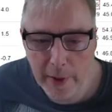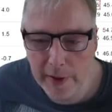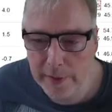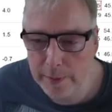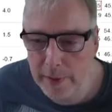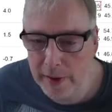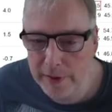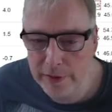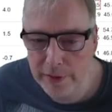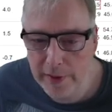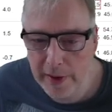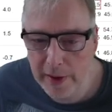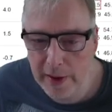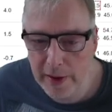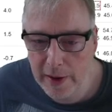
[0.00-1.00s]
mastery
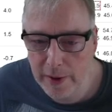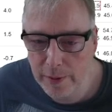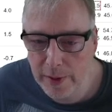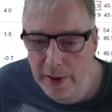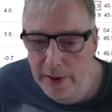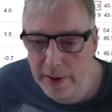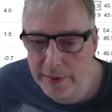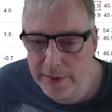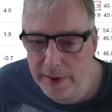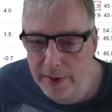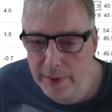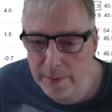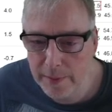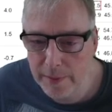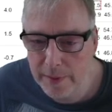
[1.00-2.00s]
there, we had
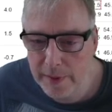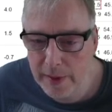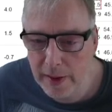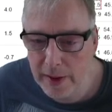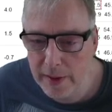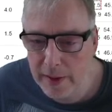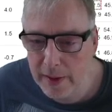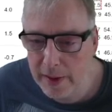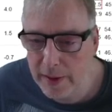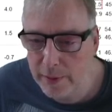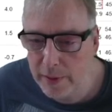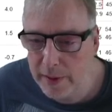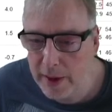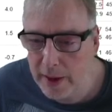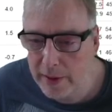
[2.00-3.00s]

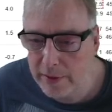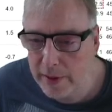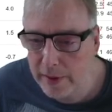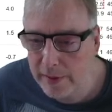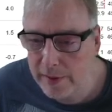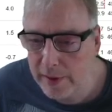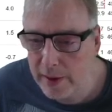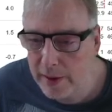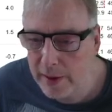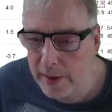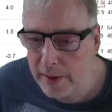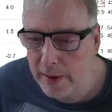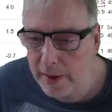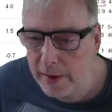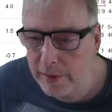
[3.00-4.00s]
81k credits there.
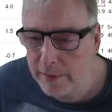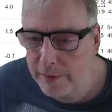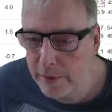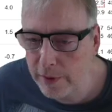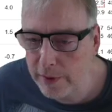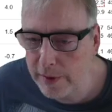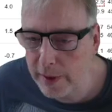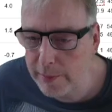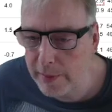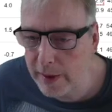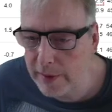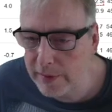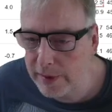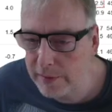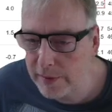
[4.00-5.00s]
4 or 9
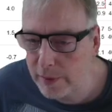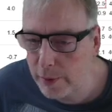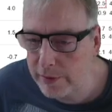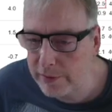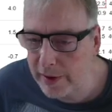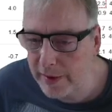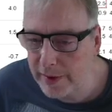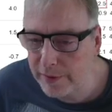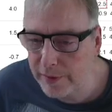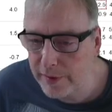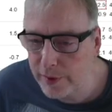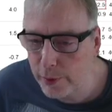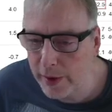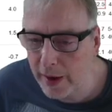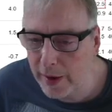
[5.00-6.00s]
battles gives you the win rate difference.
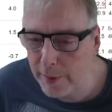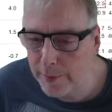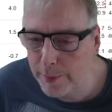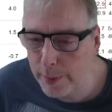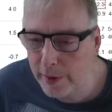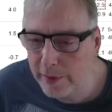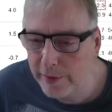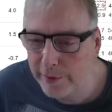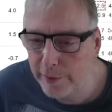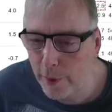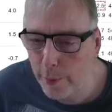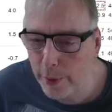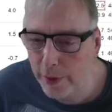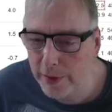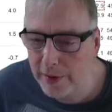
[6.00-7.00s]
So we had a plus
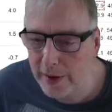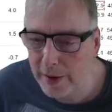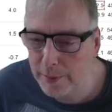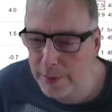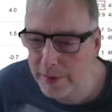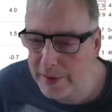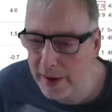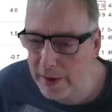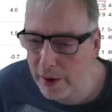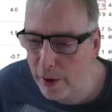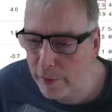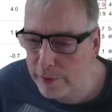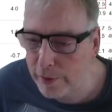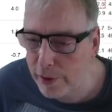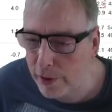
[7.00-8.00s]
4.9%
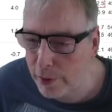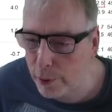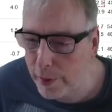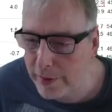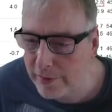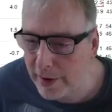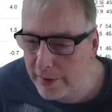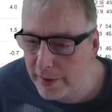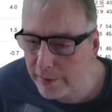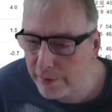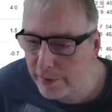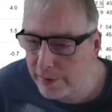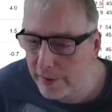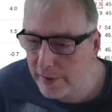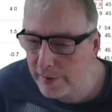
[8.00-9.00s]
overall win rate
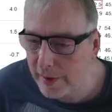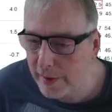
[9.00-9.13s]
difference. You can see